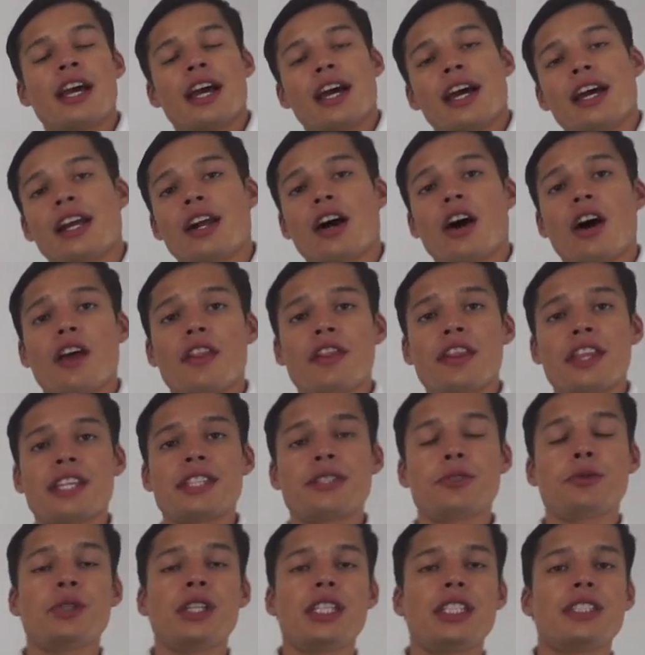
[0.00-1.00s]
And on
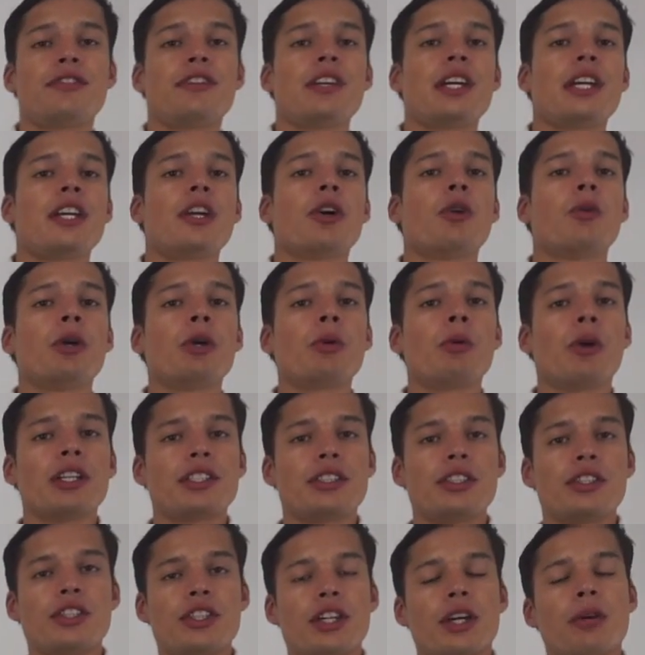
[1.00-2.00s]
this week's video we
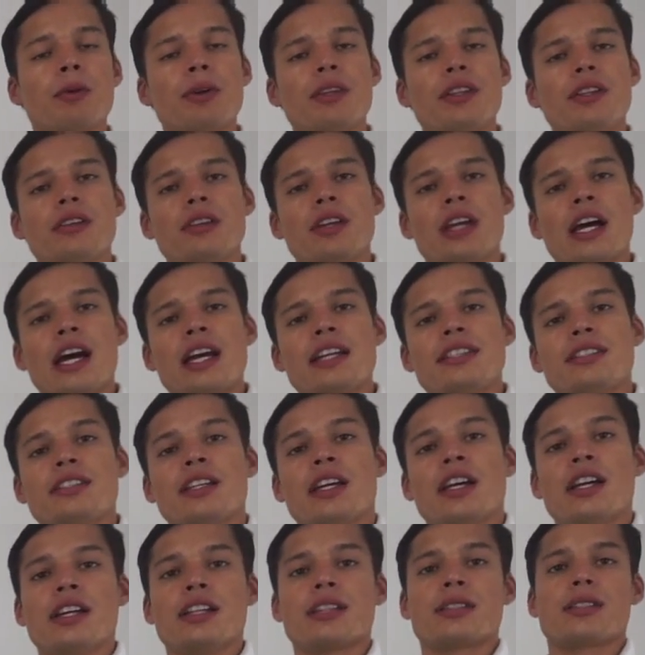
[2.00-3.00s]
want to share with you
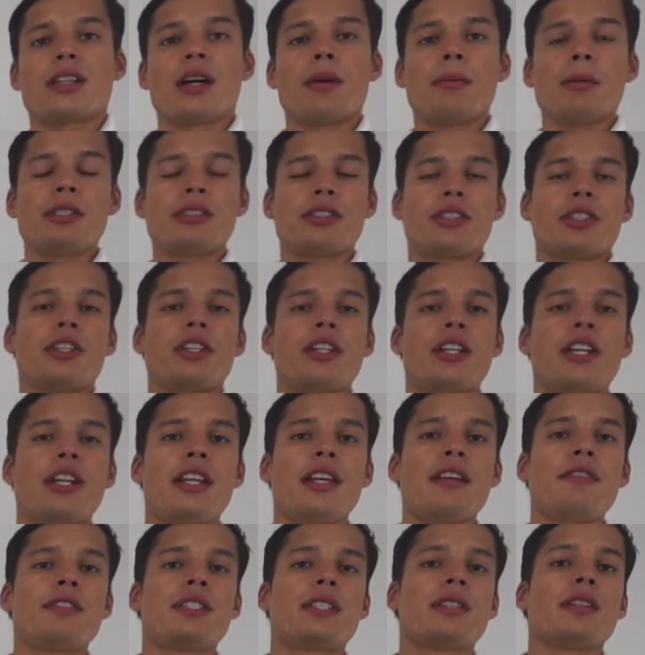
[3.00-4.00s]
guys some
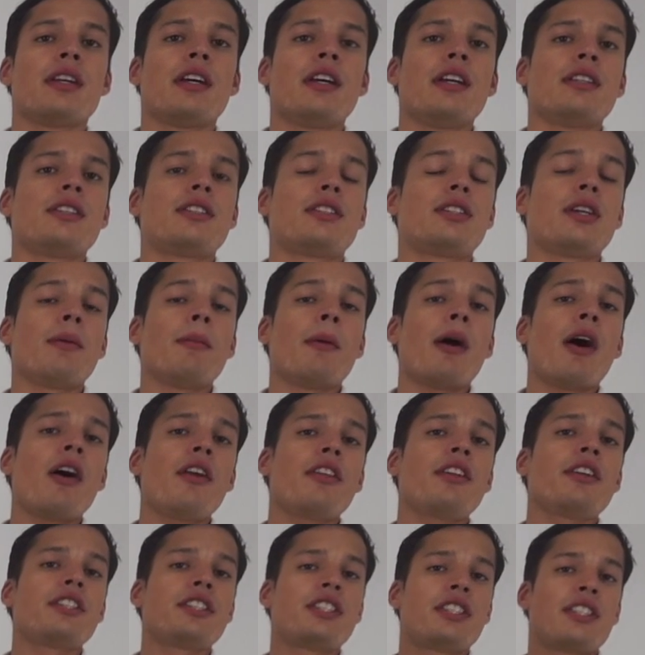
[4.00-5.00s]
alternatives, some
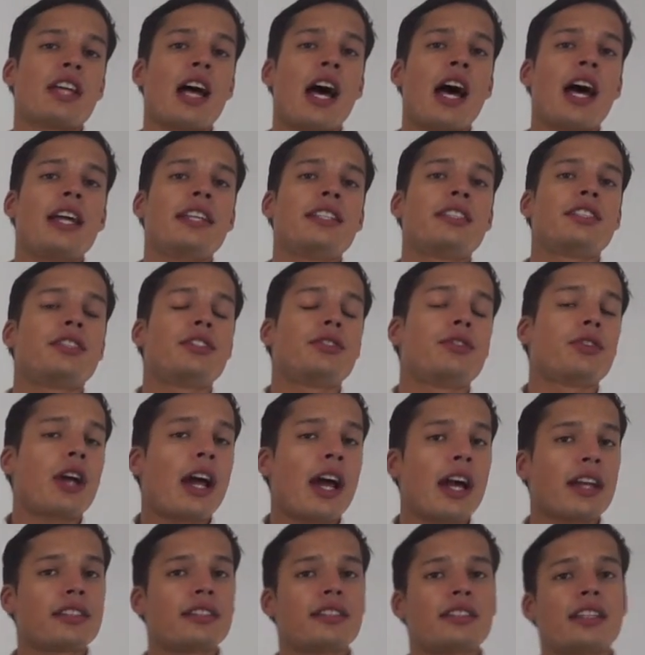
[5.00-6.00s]
other sides,
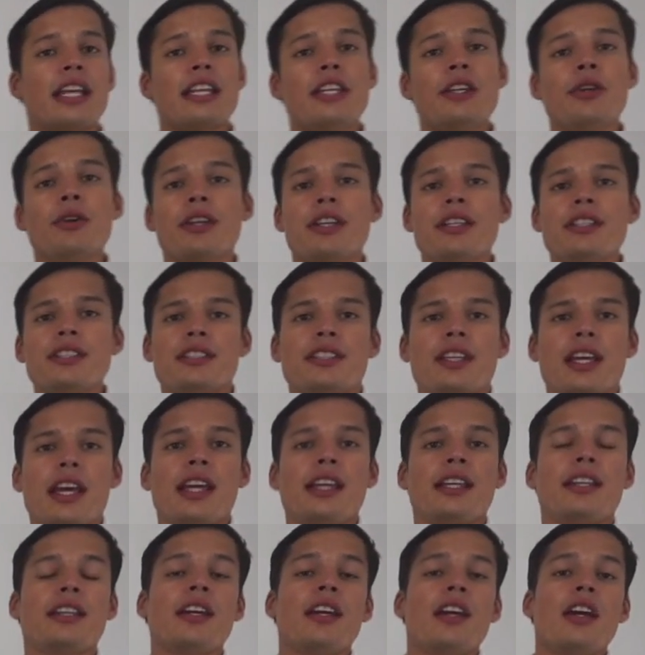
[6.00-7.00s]
tracks that you can
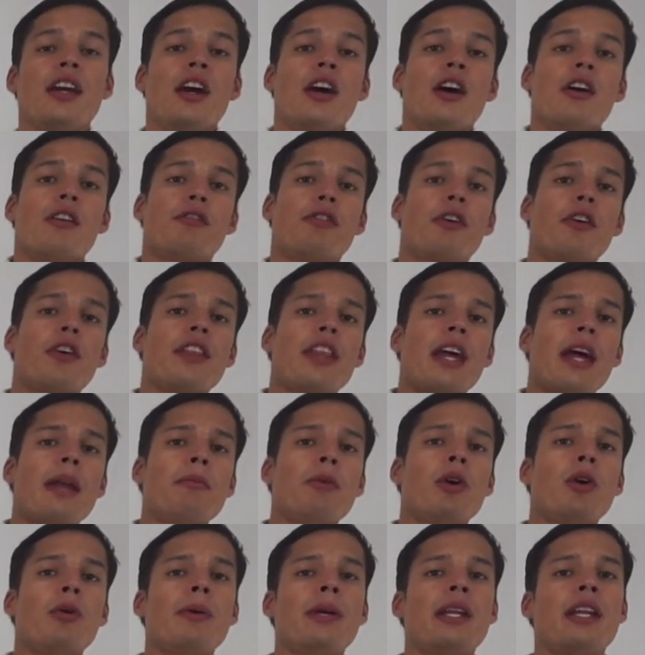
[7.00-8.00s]
take for
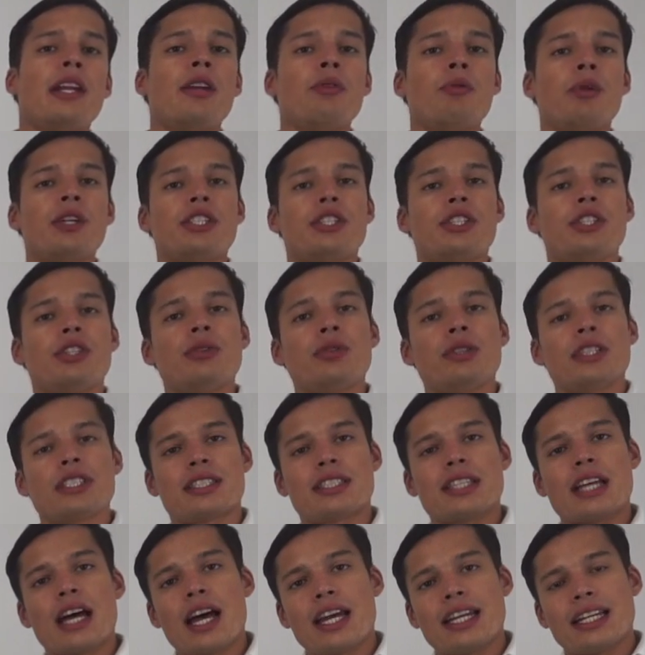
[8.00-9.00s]
that moment in which you
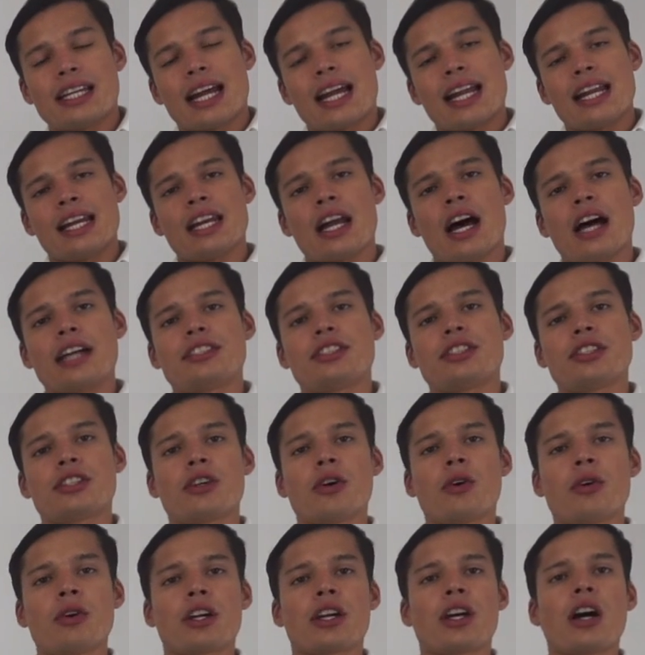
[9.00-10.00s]
decide not to
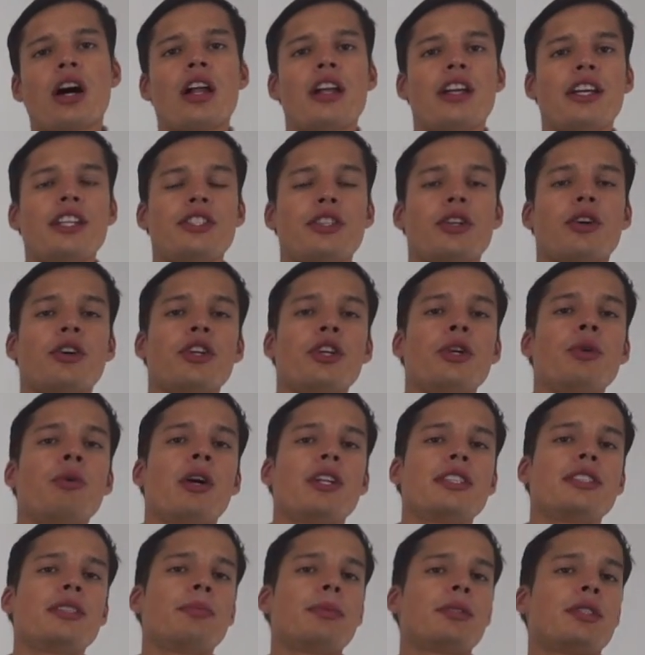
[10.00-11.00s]
go to college or you
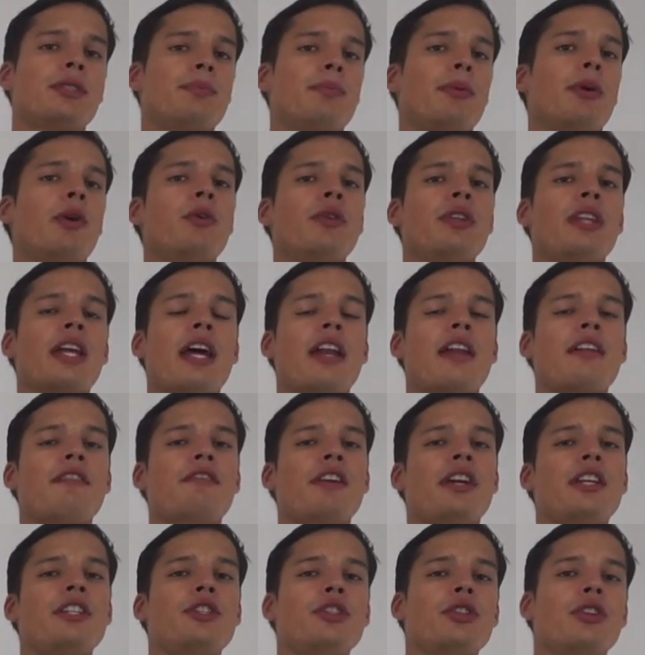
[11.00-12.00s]
want to postpone that
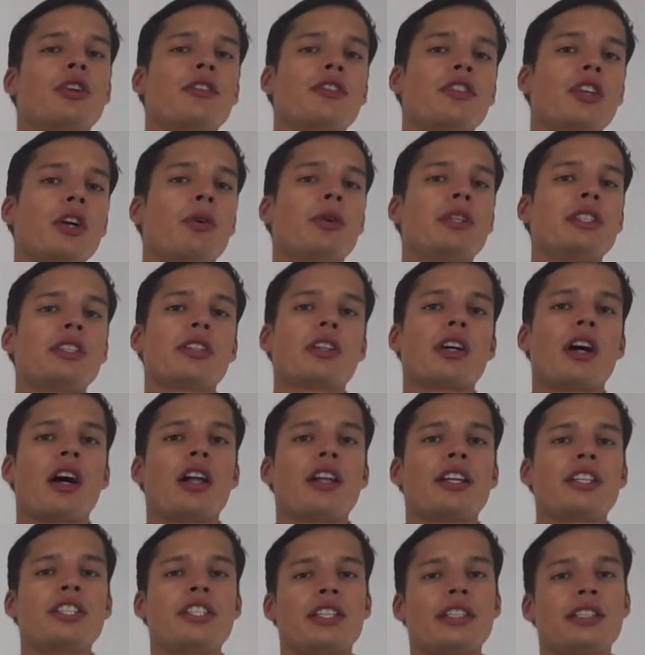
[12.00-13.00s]
adventure of going to
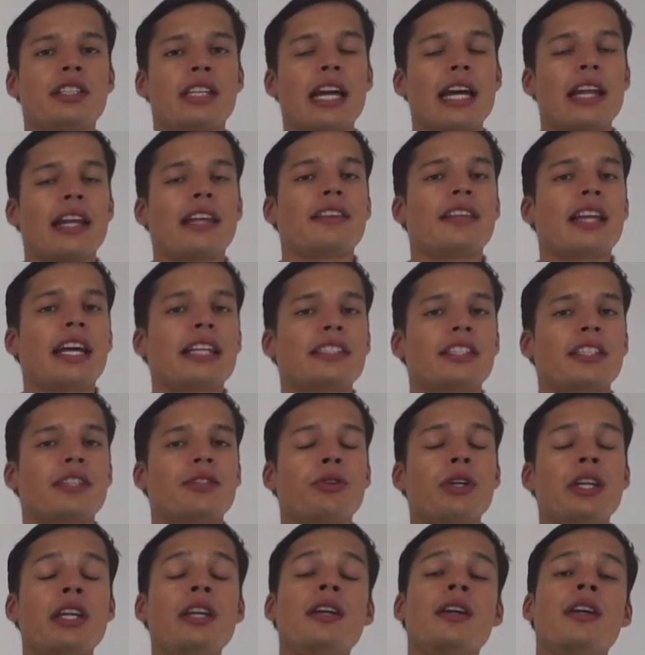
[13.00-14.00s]
college and getting that
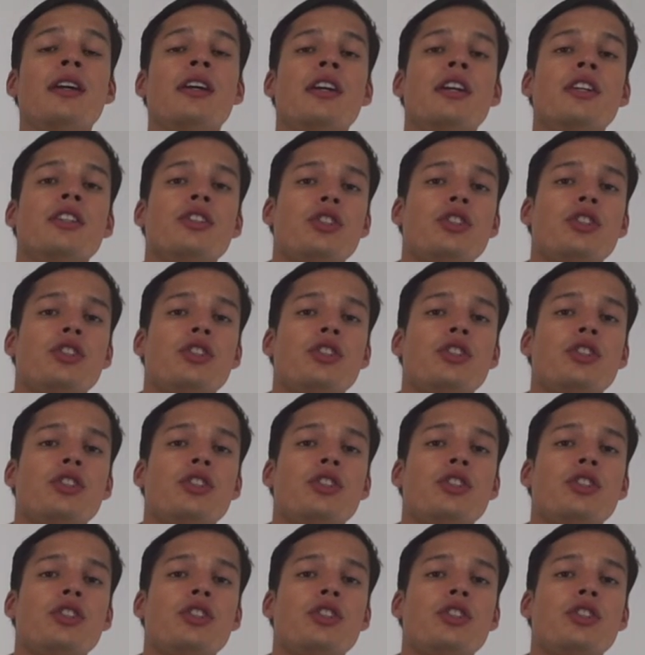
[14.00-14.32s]
degree.